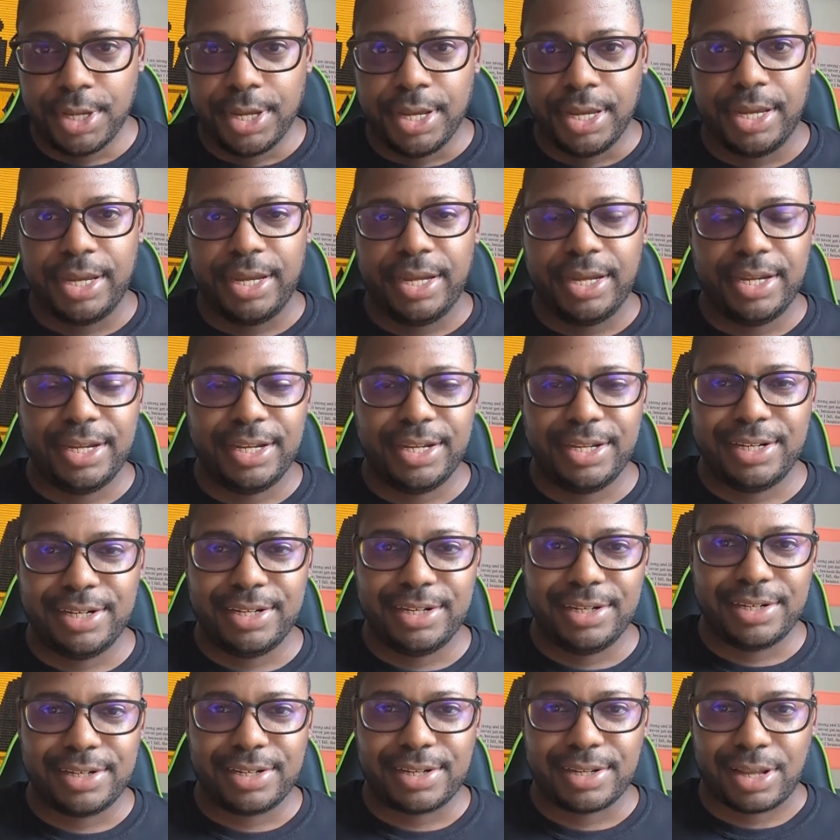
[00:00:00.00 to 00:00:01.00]

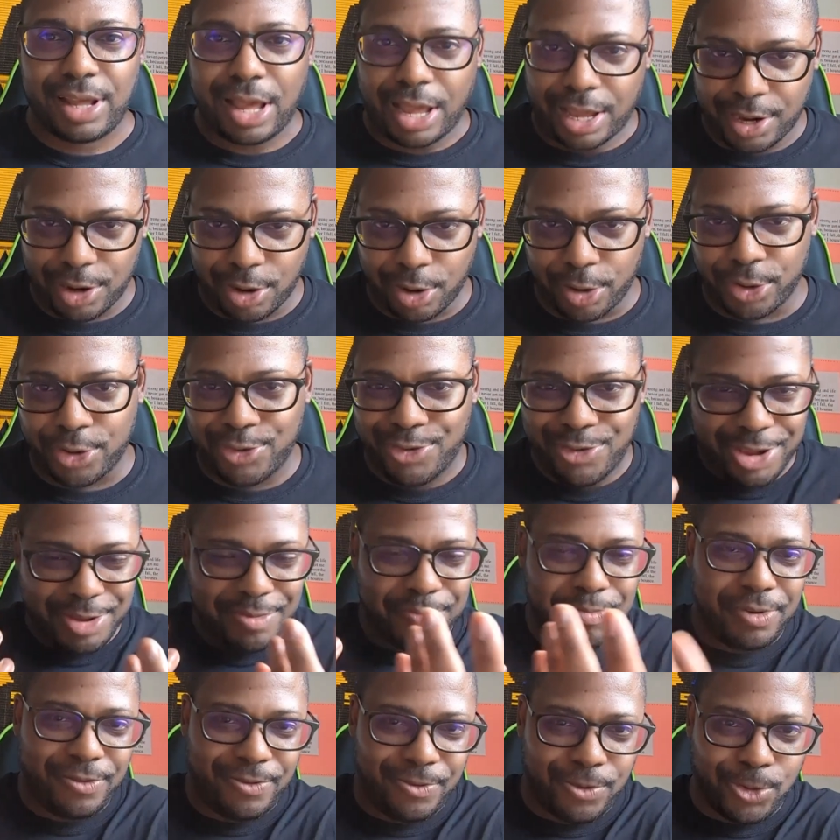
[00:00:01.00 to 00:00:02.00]
And I'd argue
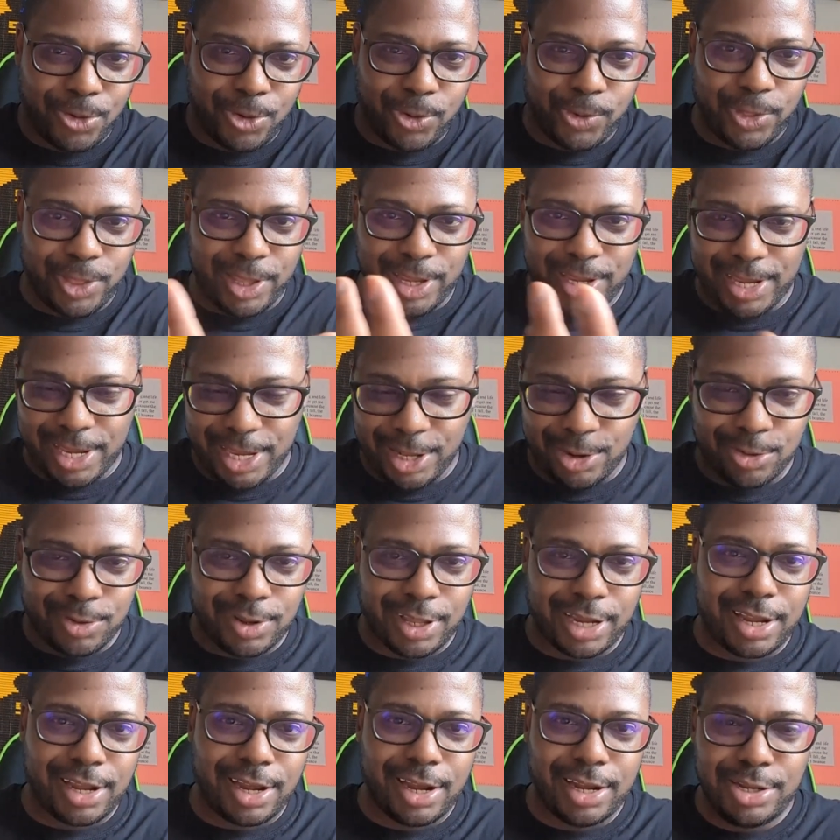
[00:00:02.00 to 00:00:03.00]
even before they get on
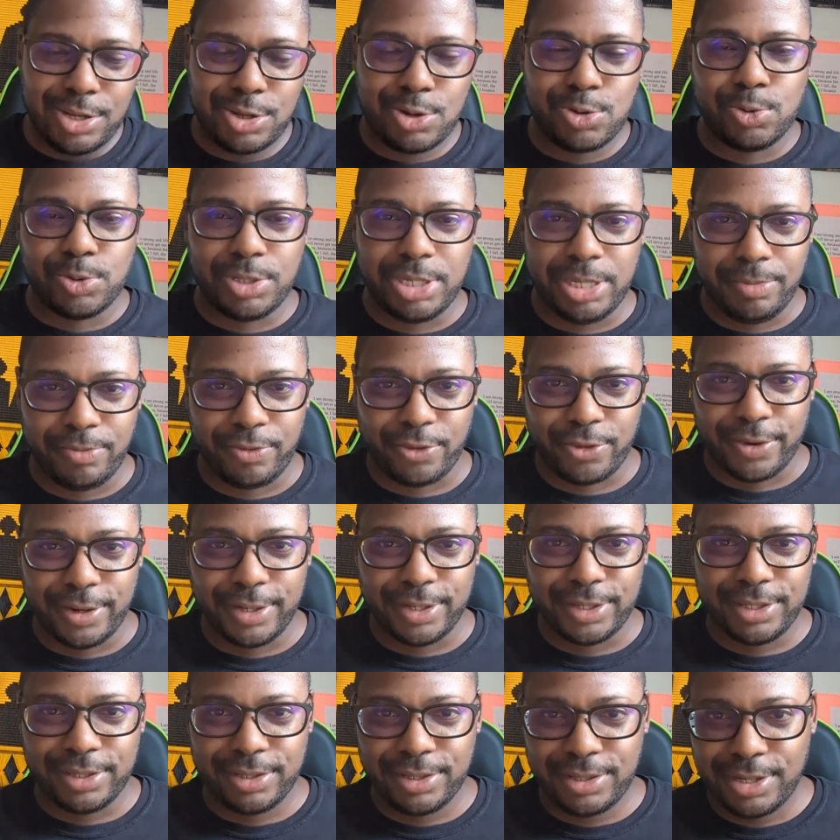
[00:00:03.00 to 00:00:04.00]
like a high school team, for
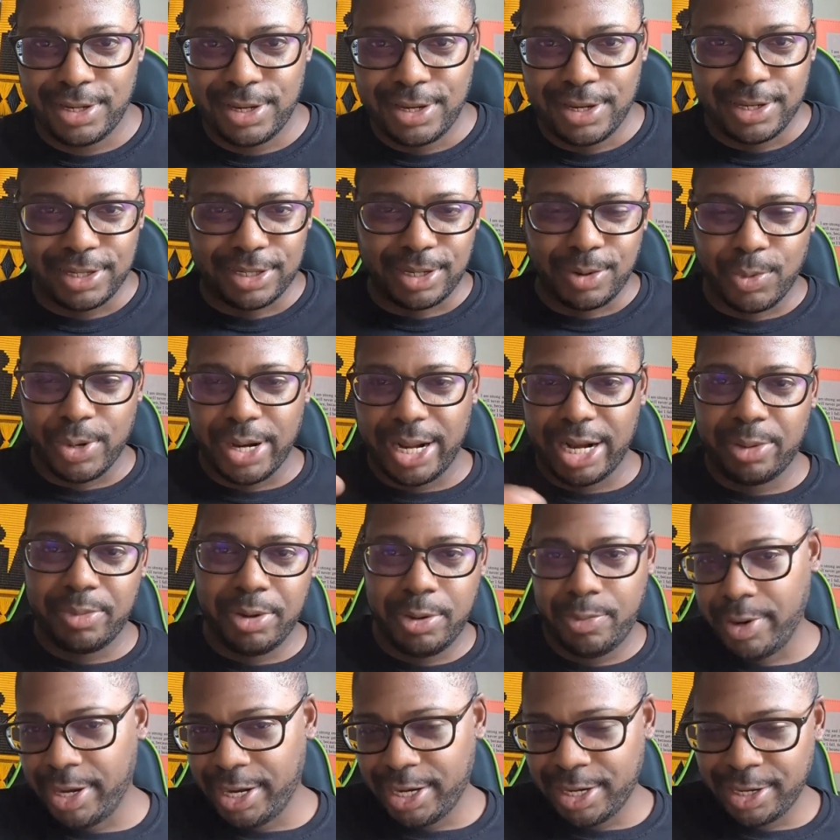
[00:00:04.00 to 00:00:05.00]
instance, someone had to be
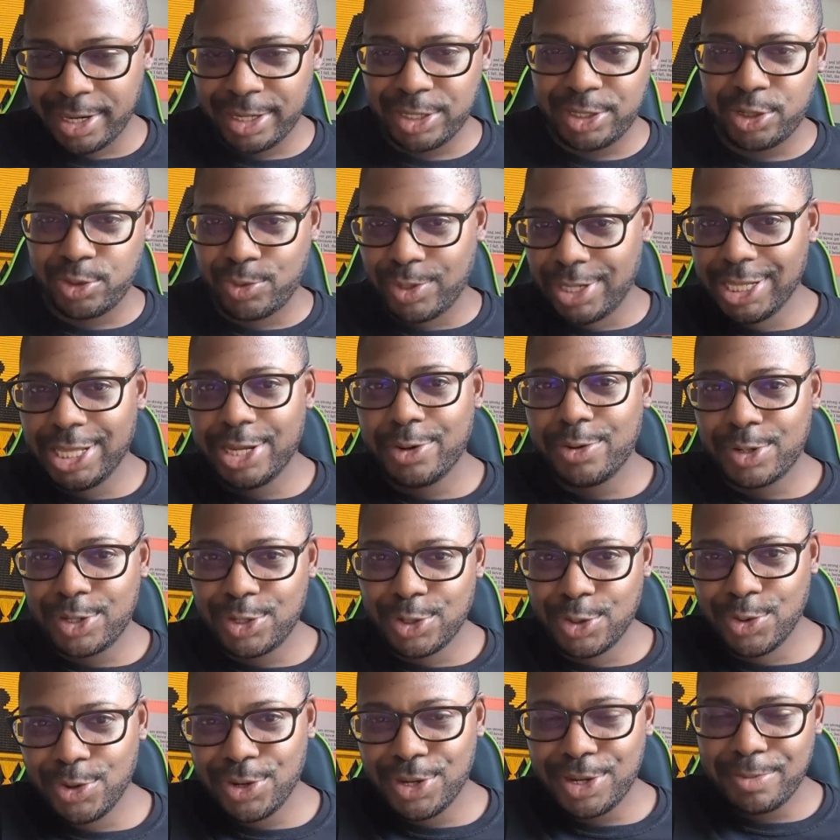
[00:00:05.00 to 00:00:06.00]
paying attention to what they were
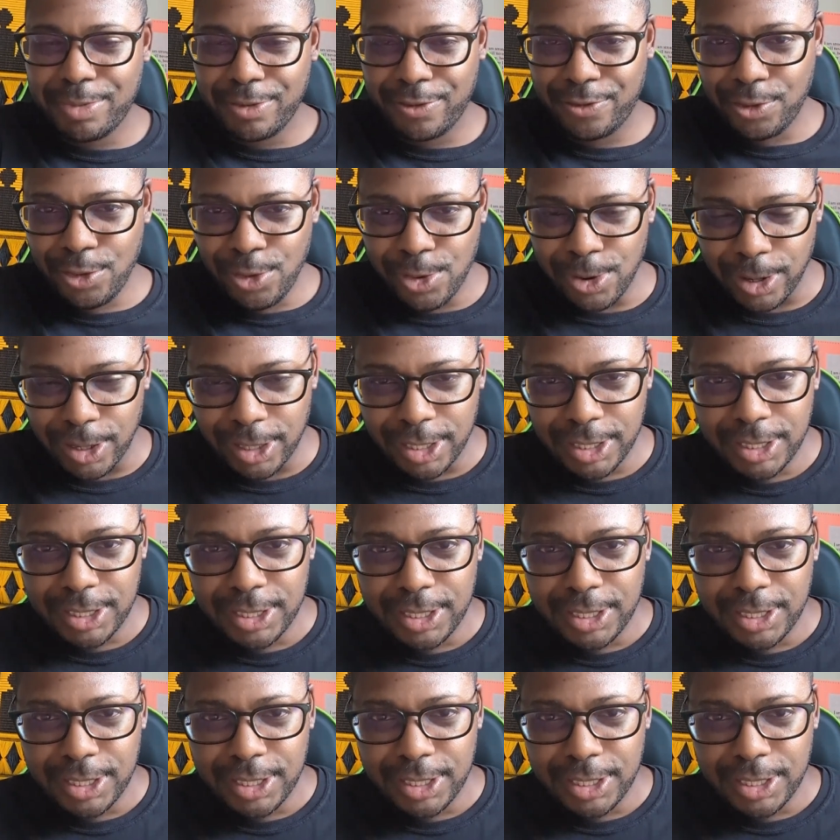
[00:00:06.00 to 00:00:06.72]
doing before,